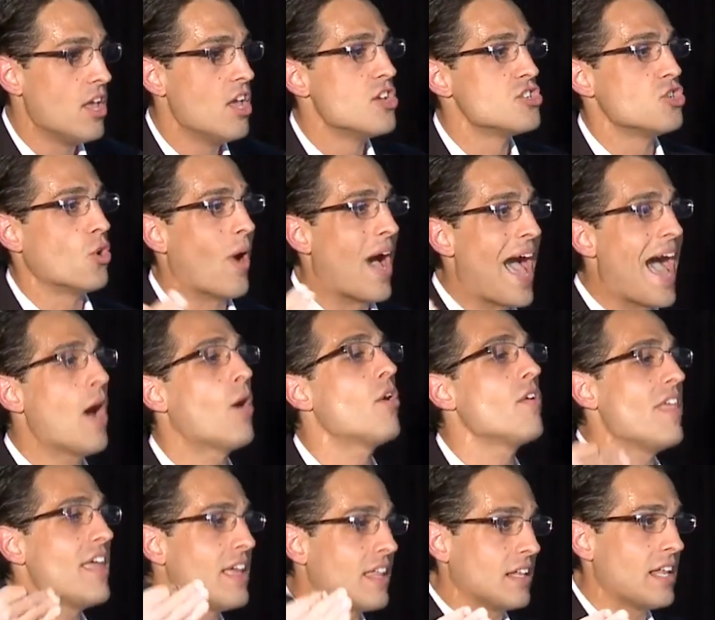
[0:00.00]
So how are
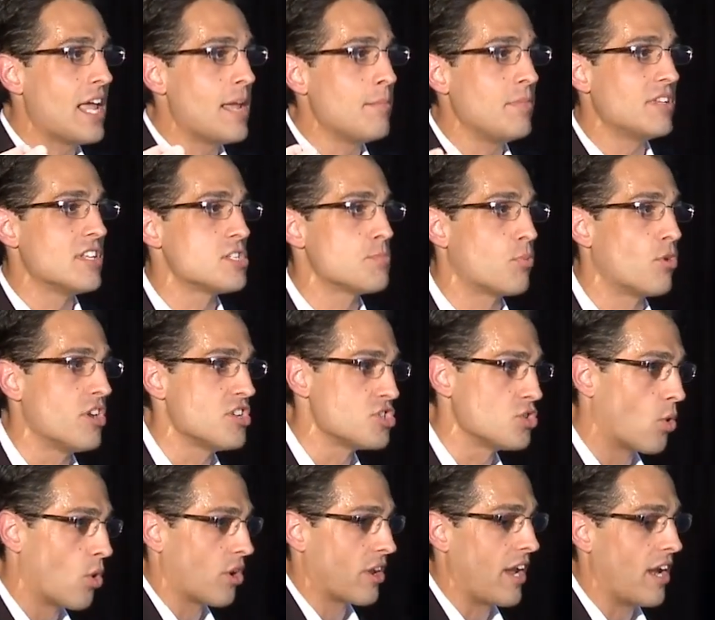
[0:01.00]
they claiming this
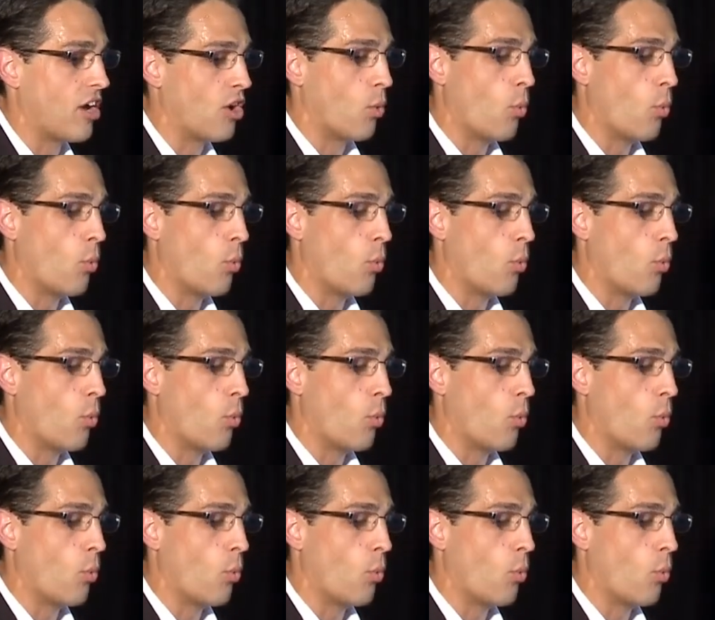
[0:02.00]
prehistoric era?